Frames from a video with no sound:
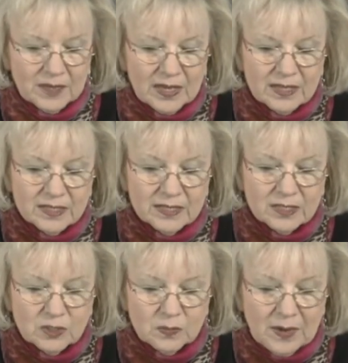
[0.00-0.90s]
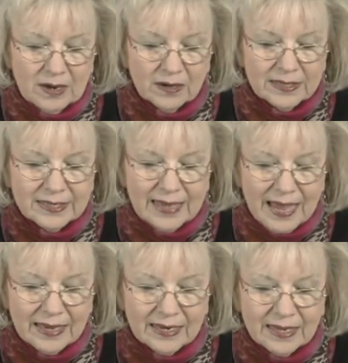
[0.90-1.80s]
It is the Spirit
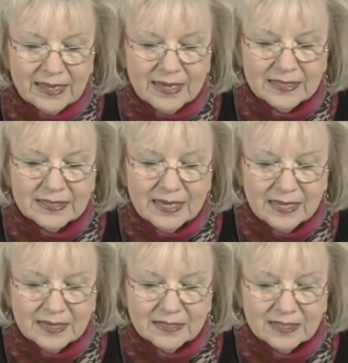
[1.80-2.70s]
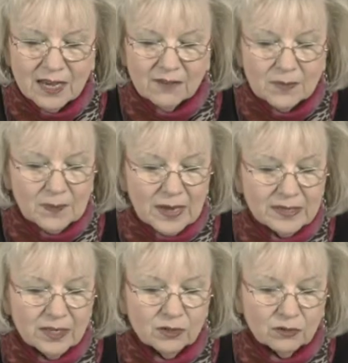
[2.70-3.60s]
gaining his ends of
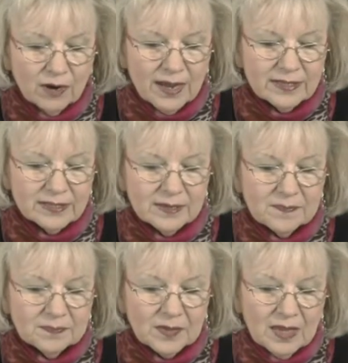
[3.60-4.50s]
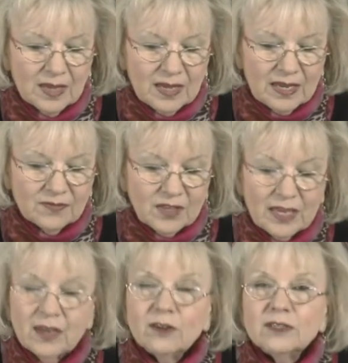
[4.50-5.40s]
abundant grace. If the
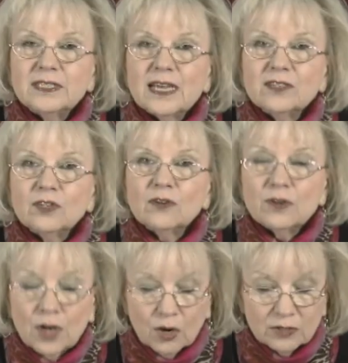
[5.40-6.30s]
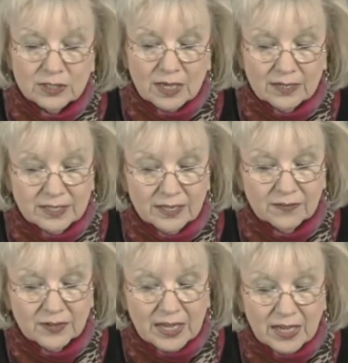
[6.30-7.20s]
intercessor knows
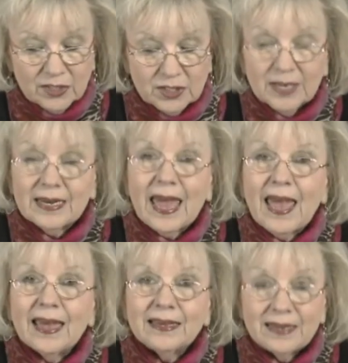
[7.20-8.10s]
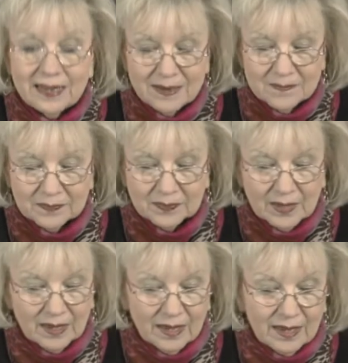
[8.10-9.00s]
identification and agony,
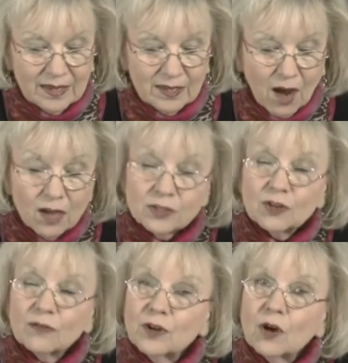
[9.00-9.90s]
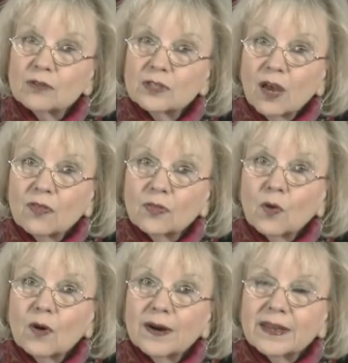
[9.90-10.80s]
he also knows
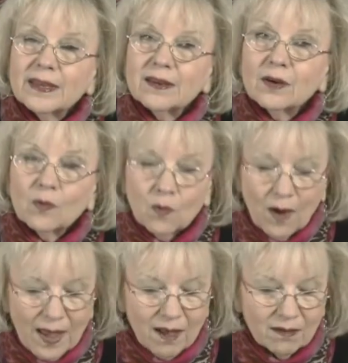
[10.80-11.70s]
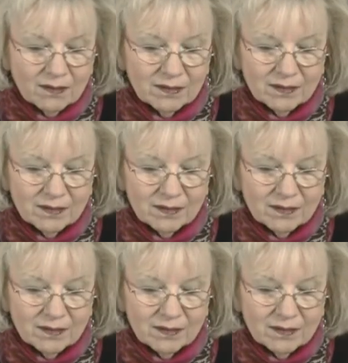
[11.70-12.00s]
authority. Wow.